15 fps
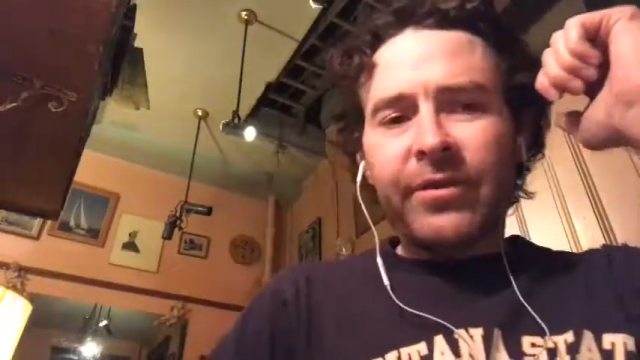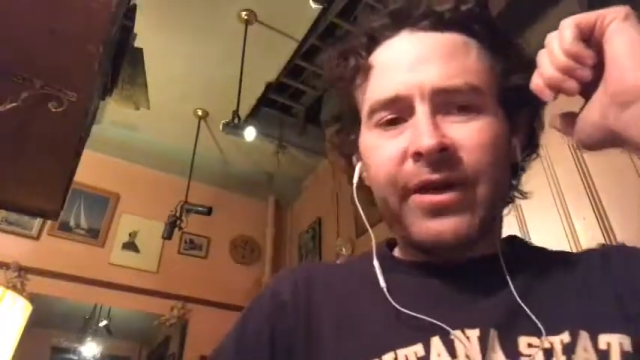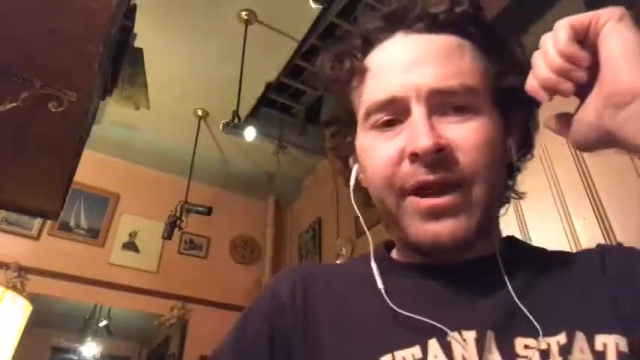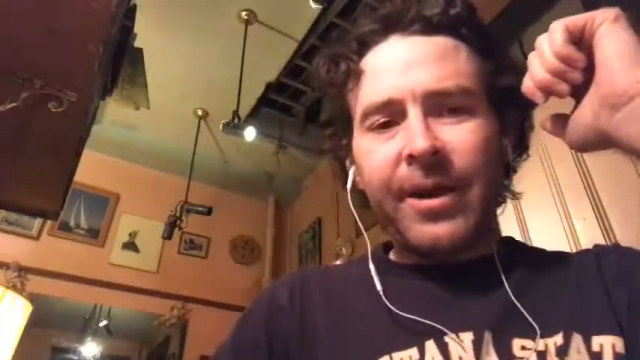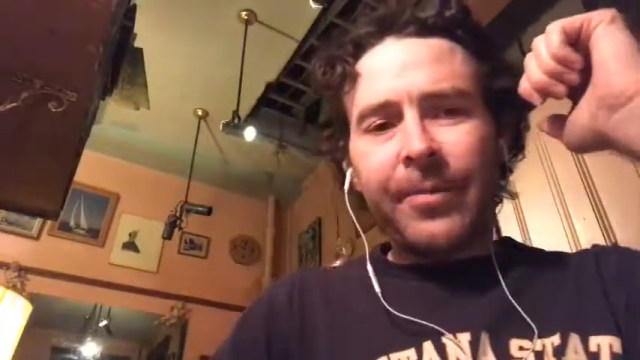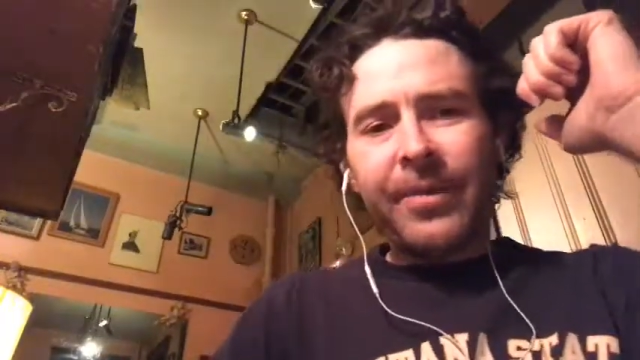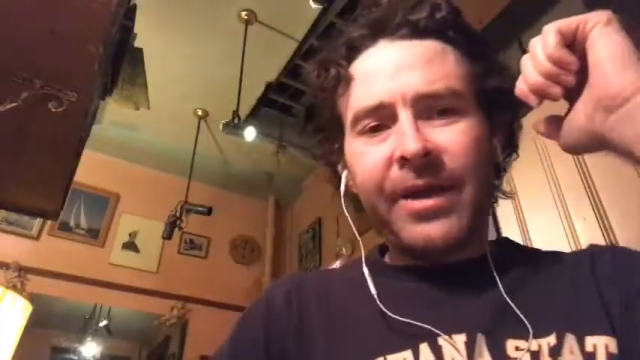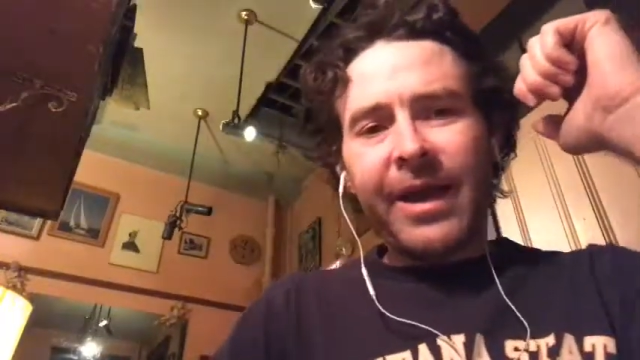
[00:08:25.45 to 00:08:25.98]

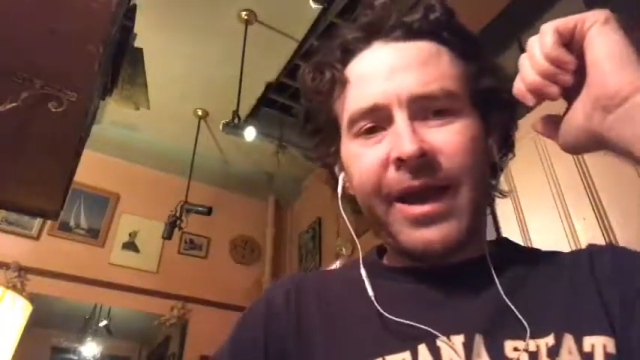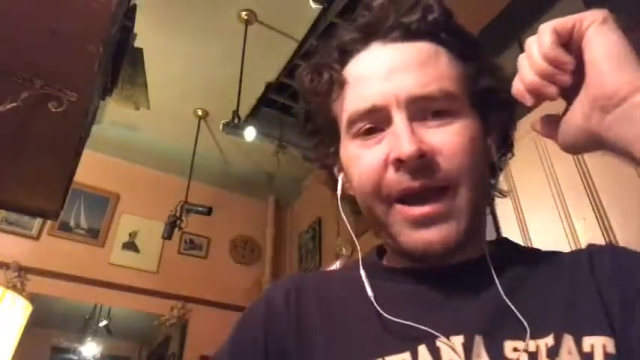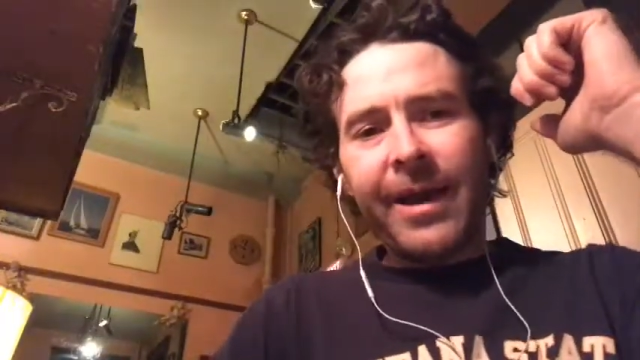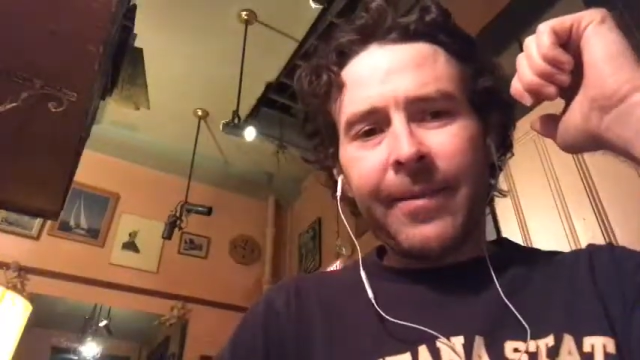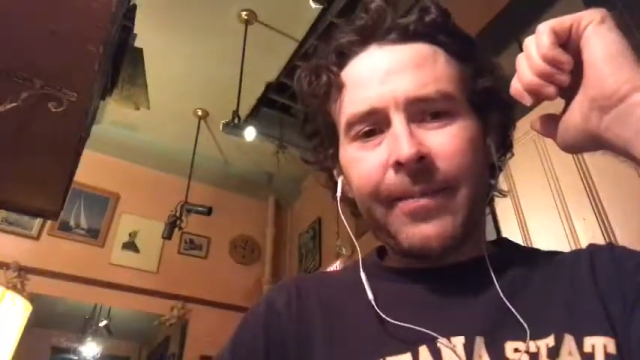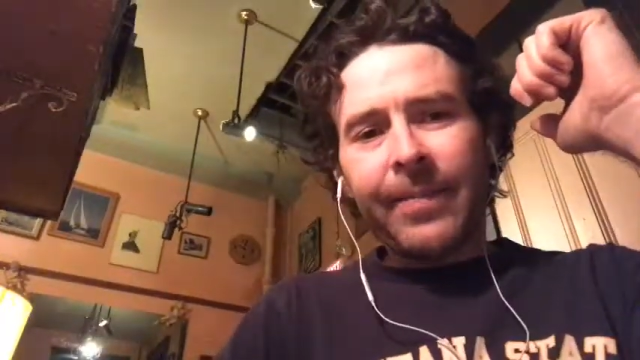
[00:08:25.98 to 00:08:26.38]
Hepcat.